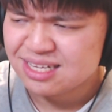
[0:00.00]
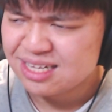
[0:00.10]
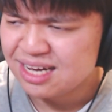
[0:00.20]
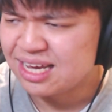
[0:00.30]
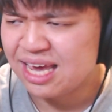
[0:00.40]

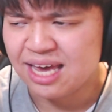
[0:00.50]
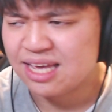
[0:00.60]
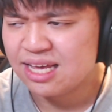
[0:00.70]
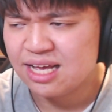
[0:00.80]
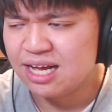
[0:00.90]
Okay,
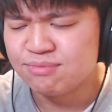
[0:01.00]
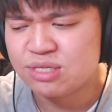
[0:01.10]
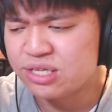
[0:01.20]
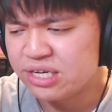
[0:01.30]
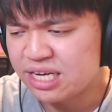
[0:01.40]
I'm
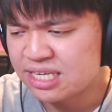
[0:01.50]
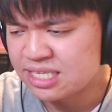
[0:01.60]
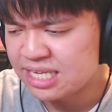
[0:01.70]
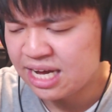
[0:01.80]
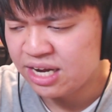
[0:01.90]

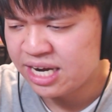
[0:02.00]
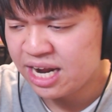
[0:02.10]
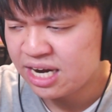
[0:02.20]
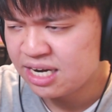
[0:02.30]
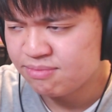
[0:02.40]
serious now.
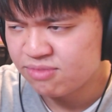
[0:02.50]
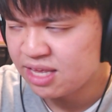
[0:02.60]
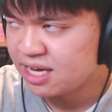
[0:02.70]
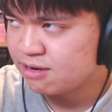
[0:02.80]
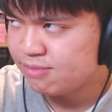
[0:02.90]
Now that I'm
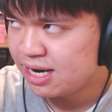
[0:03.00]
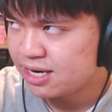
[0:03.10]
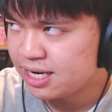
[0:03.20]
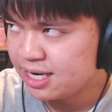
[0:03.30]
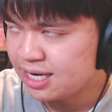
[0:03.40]
thinking
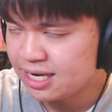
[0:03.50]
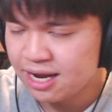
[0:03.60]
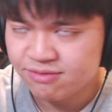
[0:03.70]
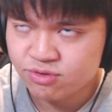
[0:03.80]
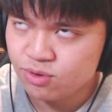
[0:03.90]
about it, and
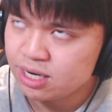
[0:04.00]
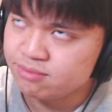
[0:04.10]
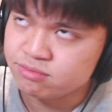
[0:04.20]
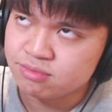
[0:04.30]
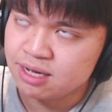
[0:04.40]
after what
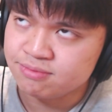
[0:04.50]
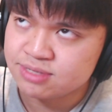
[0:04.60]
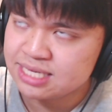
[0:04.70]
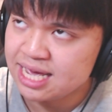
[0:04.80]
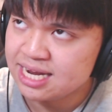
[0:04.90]
I've
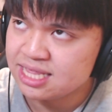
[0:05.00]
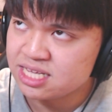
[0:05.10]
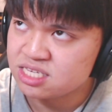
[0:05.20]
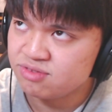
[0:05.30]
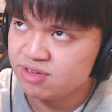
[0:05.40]
said in
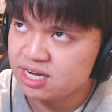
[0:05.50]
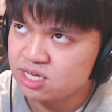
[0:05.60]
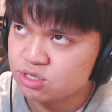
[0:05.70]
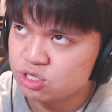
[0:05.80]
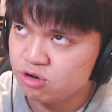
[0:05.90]
this
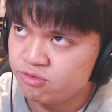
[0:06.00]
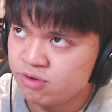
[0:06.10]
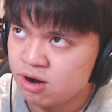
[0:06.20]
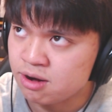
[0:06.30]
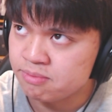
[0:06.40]
video so
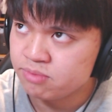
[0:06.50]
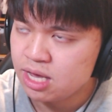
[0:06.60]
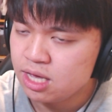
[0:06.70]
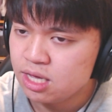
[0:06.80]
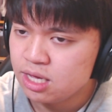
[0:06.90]
far,
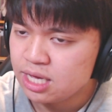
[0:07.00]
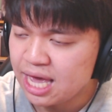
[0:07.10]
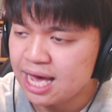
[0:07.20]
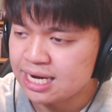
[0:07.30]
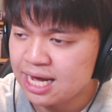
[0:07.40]

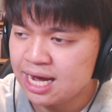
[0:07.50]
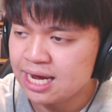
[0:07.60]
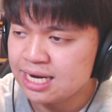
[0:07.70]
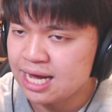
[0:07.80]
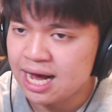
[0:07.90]
yeah,
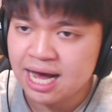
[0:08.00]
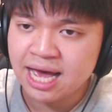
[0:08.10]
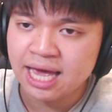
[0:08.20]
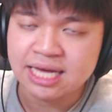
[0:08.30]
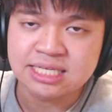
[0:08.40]

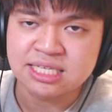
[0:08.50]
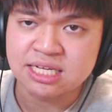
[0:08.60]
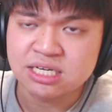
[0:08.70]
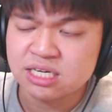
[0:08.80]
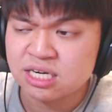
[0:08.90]
9i is
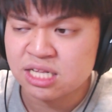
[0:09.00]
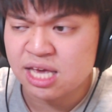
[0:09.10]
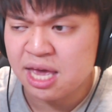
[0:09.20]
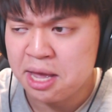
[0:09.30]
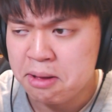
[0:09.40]

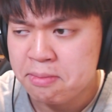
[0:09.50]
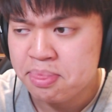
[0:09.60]
literally